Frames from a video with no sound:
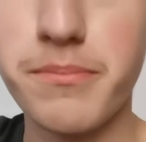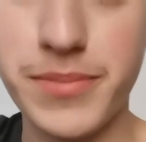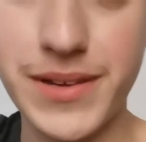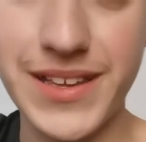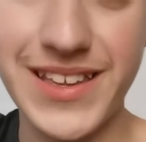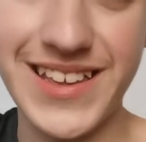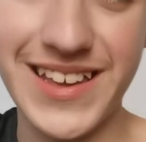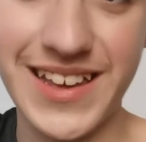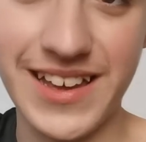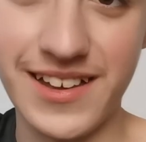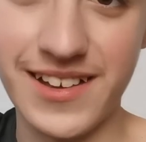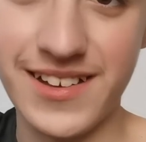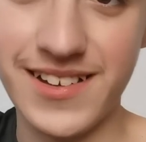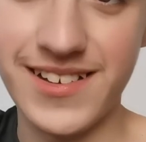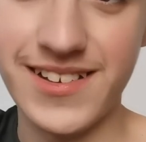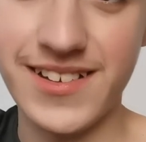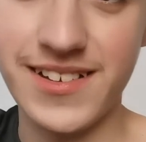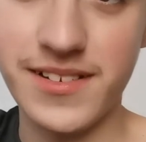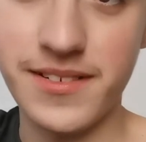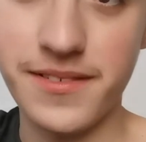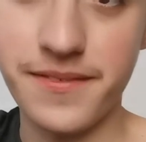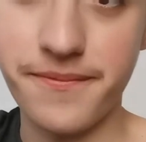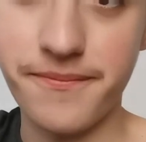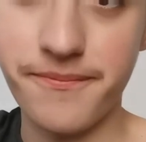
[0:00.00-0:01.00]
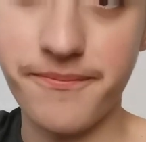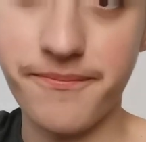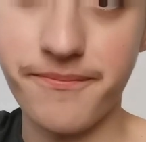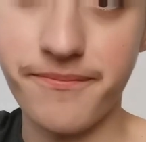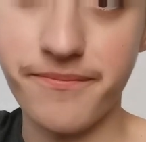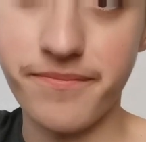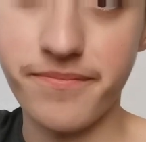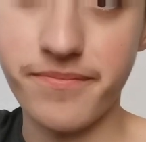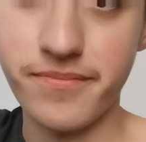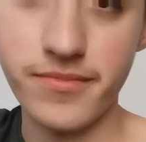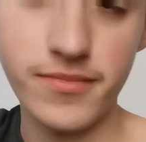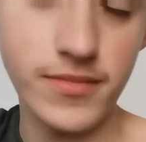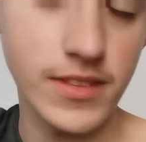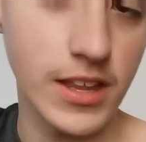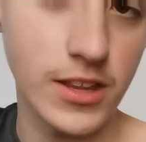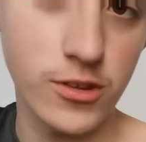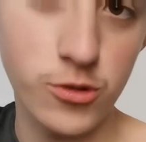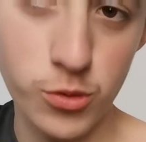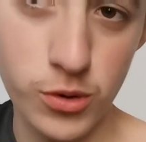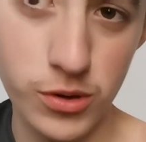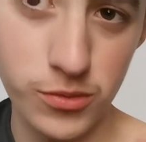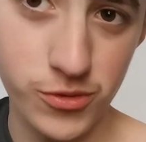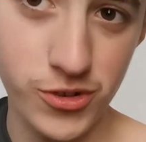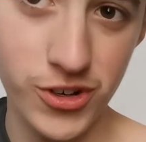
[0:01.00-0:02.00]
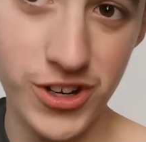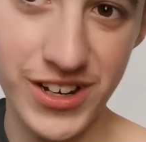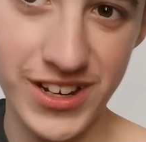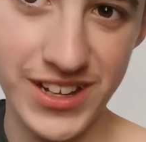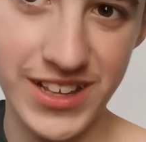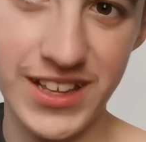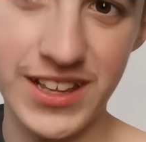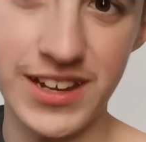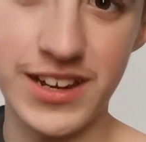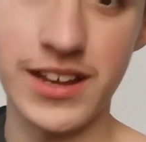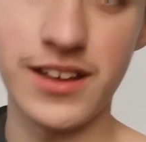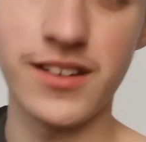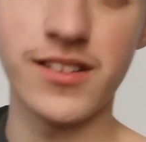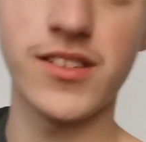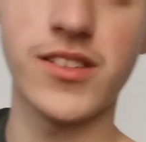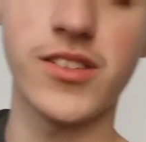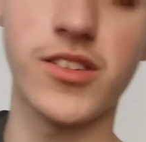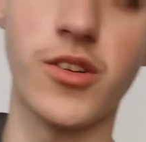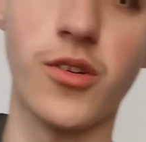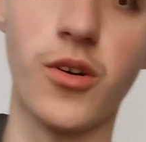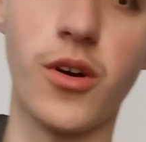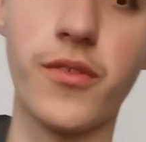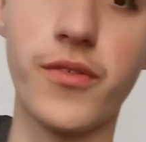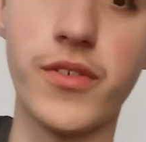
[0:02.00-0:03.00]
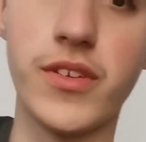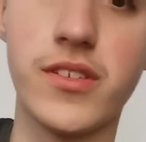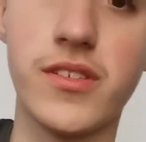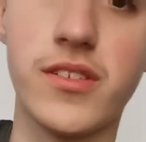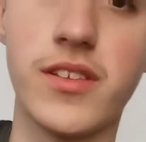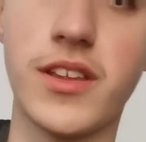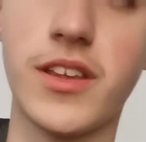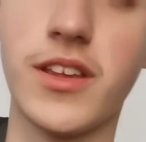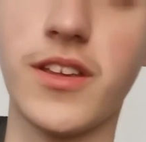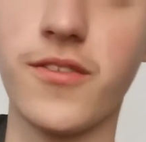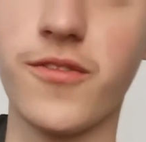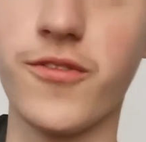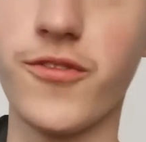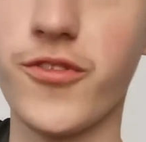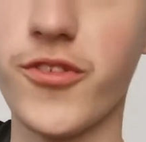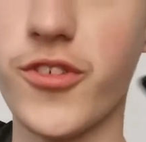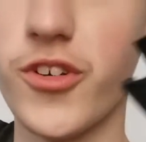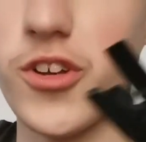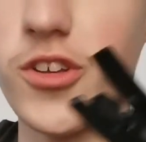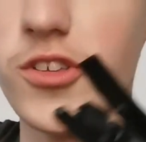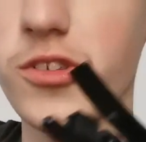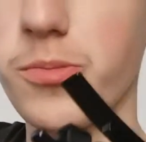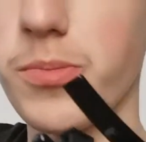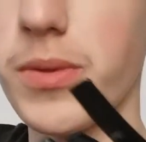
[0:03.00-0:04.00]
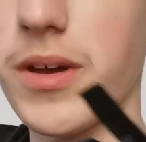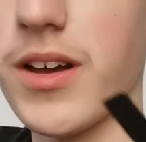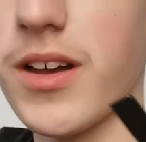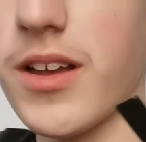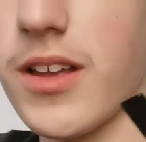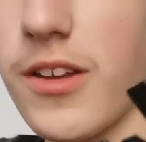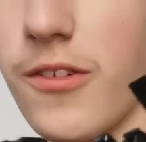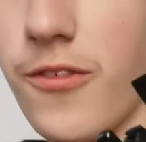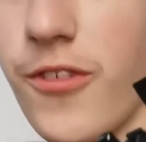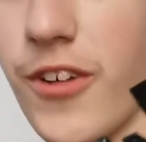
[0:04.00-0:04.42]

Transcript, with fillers: But yeah, that's what I'm trying to get at. So obviously, first part,